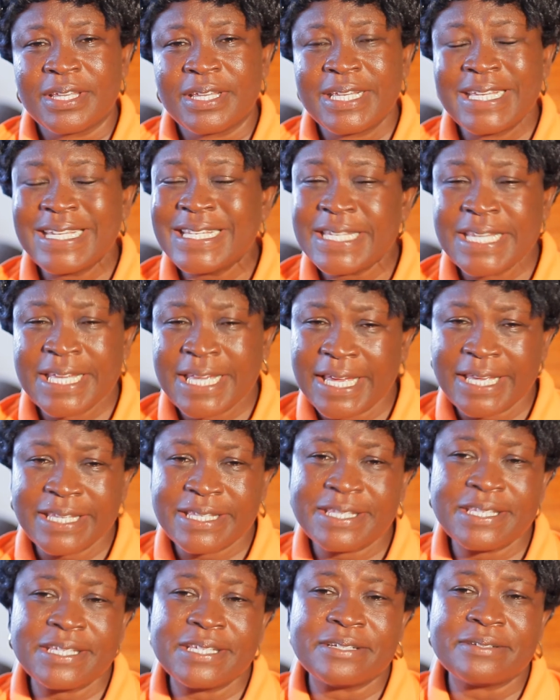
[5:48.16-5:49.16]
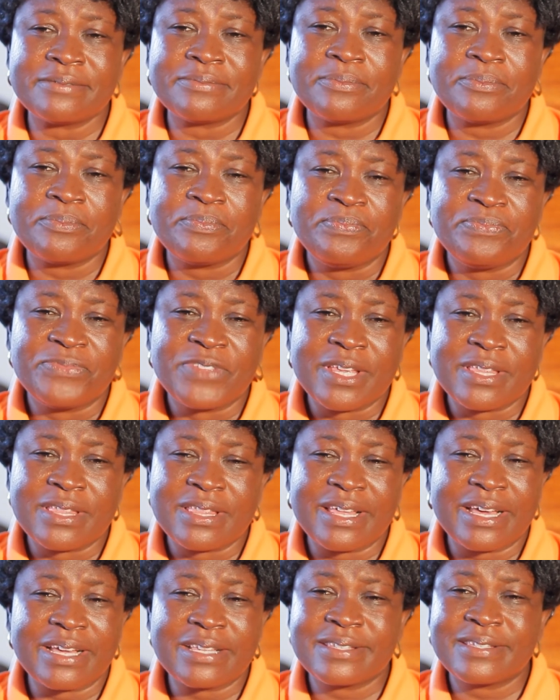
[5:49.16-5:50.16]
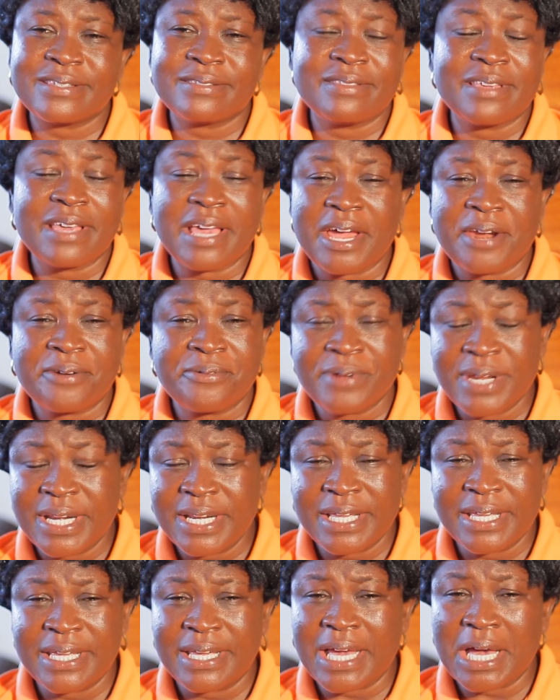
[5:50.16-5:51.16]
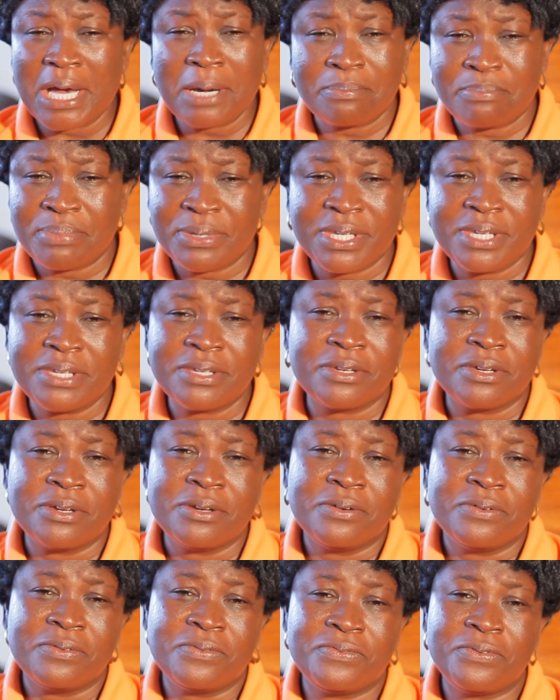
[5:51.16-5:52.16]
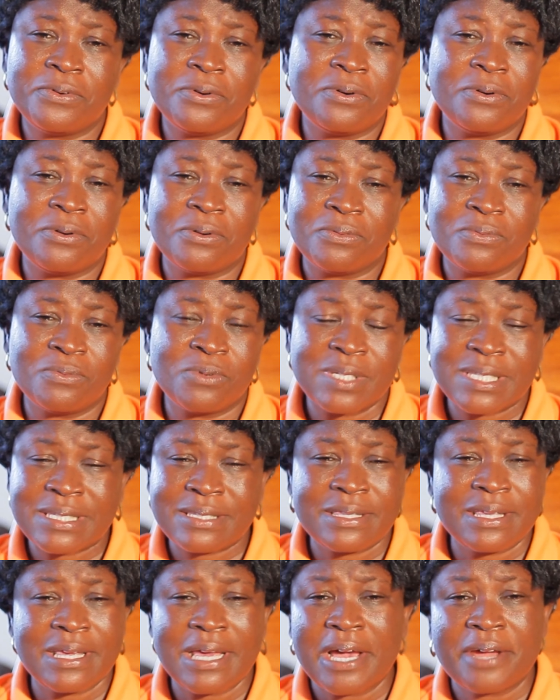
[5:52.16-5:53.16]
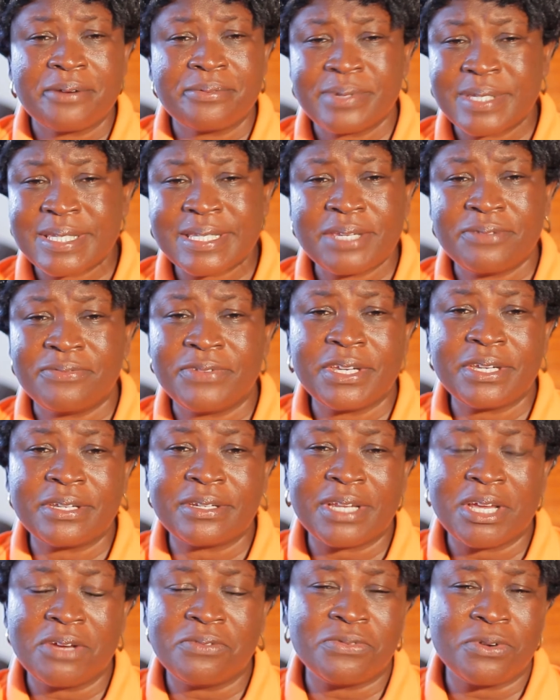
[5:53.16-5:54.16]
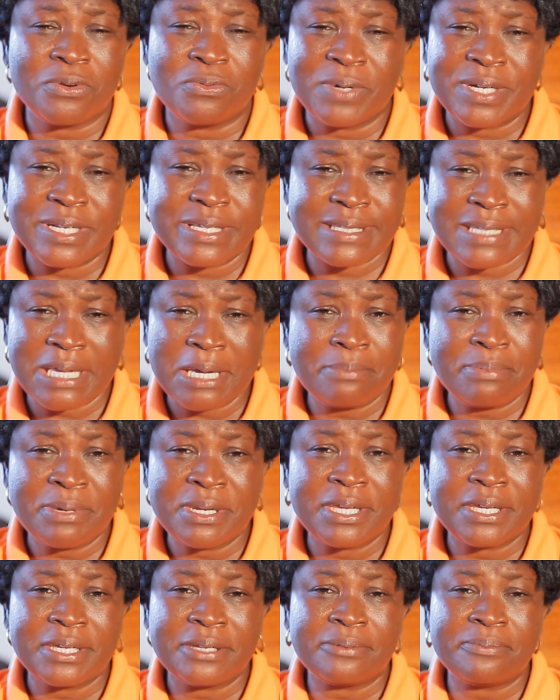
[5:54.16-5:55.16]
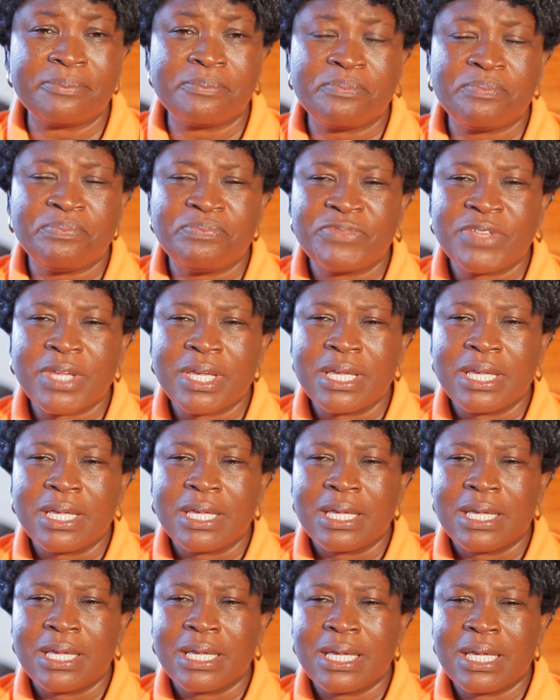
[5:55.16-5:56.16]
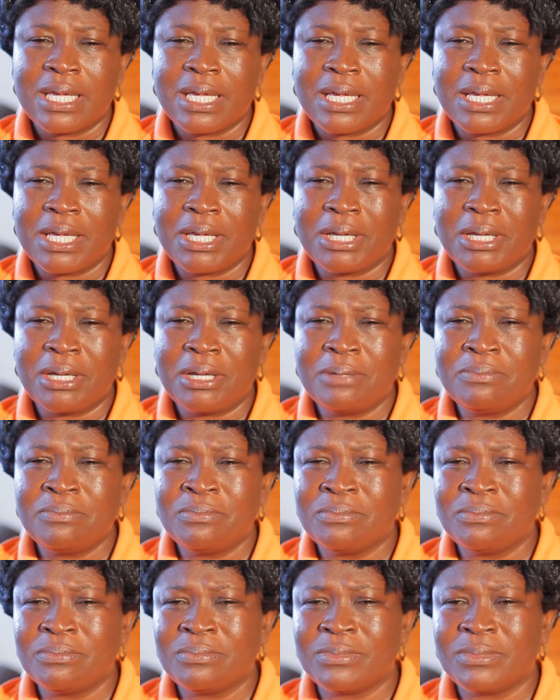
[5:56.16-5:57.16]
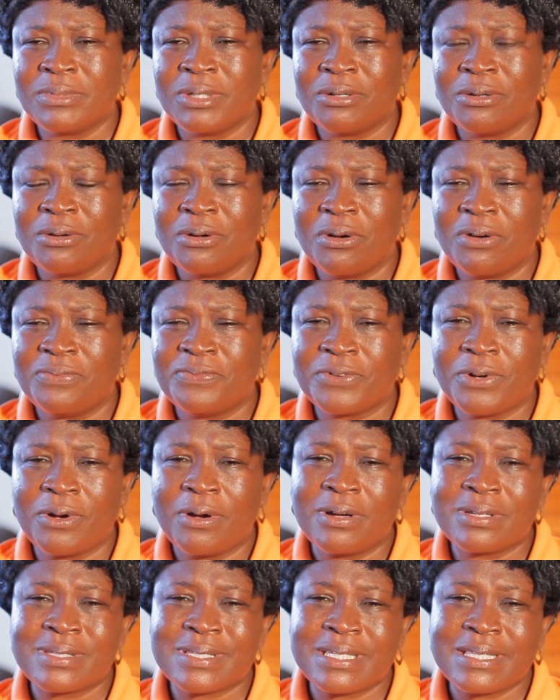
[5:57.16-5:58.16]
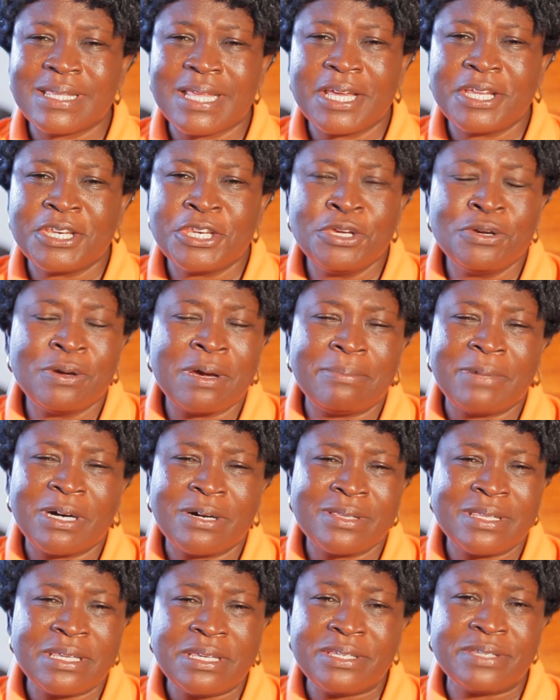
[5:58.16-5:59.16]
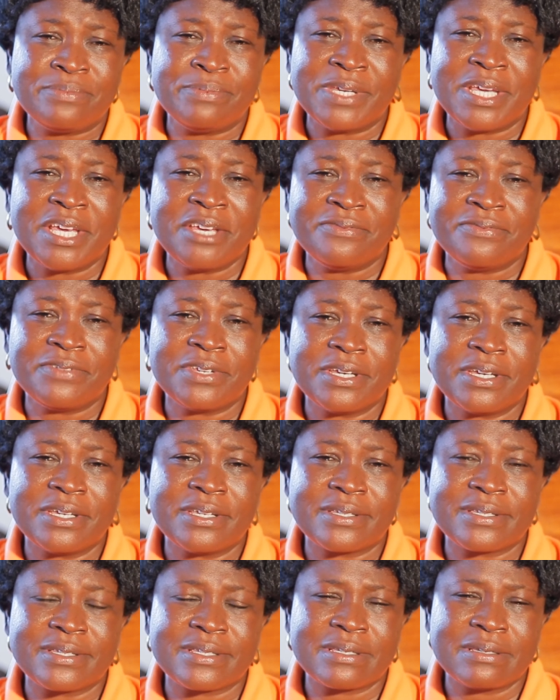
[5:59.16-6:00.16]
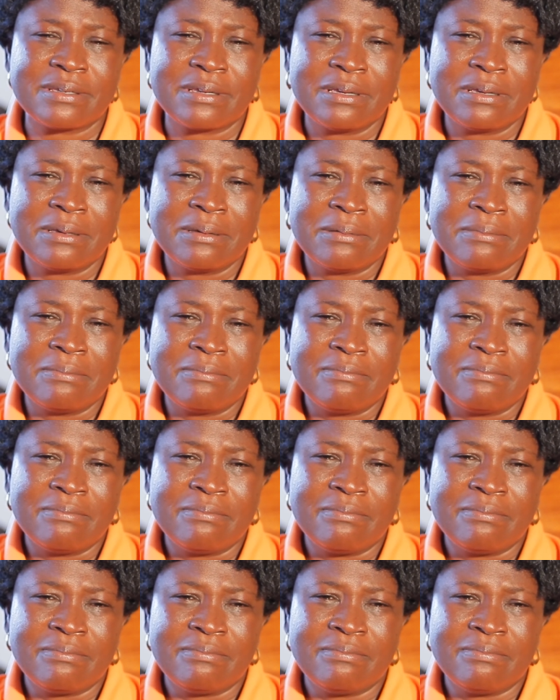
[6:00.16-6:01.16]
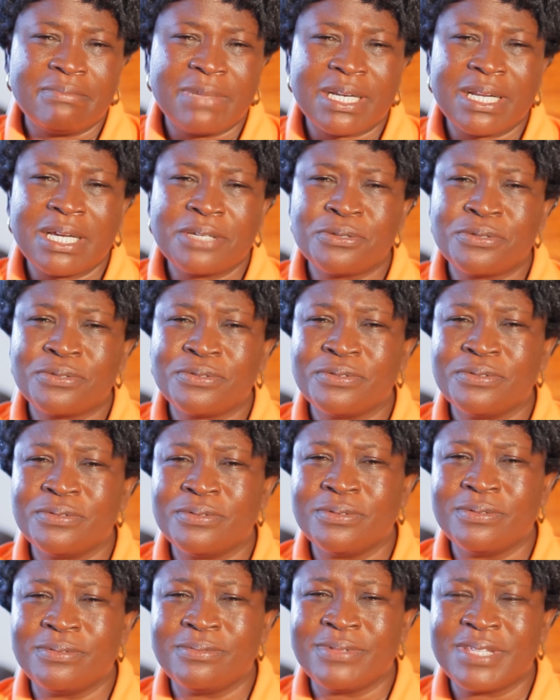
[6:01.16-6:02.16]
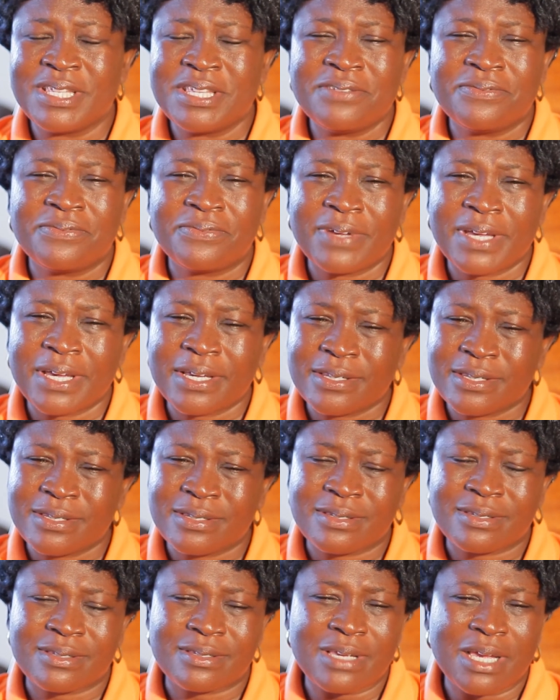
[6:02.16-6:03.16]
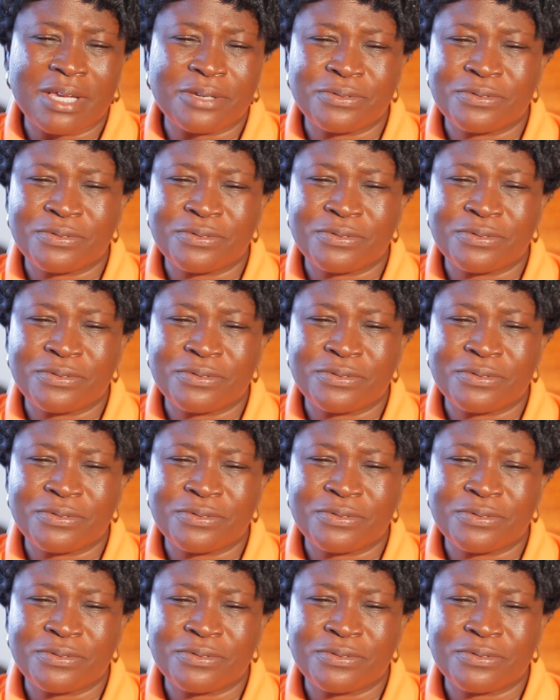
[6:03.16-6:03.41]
indicating that they are really happy for what they are receiving and for what is happening. Um, of course, they knew about these behaviors, but as to the effects, as